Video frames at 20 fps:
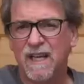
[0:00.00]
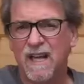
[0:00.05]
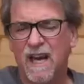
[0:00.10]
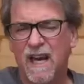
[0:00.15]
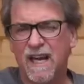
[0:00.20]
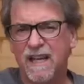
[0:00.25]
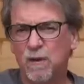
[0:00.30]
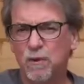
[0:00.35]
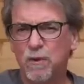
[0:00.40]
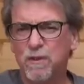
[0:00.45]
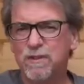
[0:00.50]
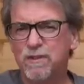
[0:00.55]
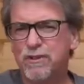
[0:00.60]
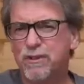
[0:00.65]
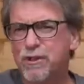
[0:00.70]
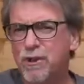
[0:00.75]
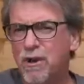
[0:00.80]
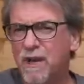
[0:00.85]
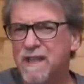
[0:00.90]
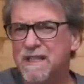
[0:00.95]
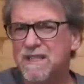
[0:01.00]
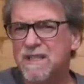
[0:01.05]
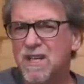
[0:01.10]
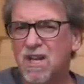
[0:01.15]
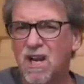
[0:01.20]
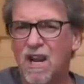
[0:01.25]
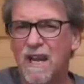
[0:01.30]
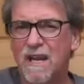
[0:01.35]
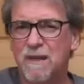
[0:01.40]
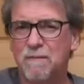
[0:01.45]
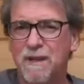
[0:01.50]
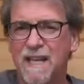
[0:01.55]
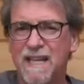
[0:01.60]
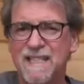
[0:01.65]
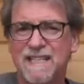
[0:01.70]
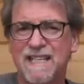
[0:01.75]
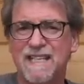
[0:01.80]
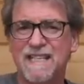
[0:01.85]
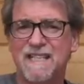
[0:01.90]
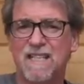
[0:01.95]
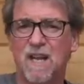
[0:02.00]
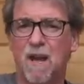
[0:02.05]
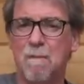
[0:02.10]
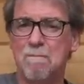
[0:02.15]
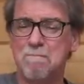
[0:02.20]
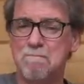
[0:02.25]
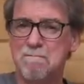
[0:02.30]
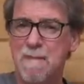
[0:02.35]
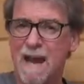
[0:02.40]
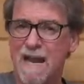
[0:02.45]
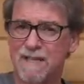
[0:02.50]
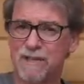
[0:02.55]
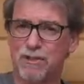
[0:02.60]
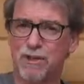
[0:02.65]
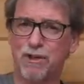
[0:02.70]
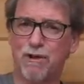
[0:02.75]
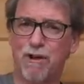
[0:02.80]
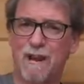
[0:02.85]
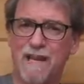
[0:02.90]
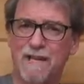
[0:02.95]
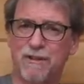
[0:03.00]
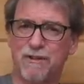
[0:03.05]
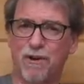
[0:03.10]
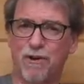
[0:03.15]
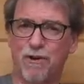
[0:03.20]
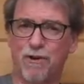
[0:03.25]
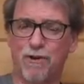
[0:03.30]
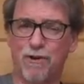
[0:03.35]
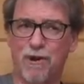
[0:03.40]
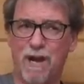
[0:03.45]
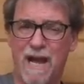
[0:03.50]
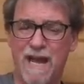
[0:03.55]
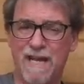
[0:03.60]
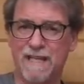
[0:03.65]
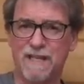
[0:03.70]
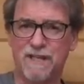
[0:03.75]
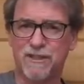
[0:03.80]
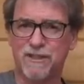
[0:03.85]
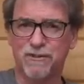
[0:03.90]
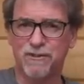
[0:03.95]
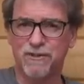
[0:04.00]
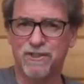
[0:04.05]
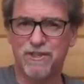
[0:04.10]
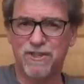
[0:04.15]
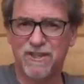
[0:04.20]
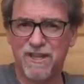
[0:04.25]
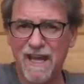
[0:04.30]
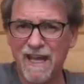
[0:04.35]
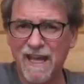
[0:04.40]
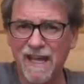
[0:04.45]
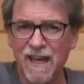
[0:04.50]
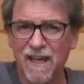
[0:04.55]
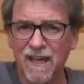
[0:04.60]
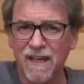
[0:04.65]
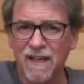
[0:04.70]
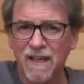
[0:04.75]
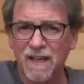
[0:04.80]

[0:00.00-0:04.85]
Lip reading: I wouldn't try to claim it is a match grade or any such thing,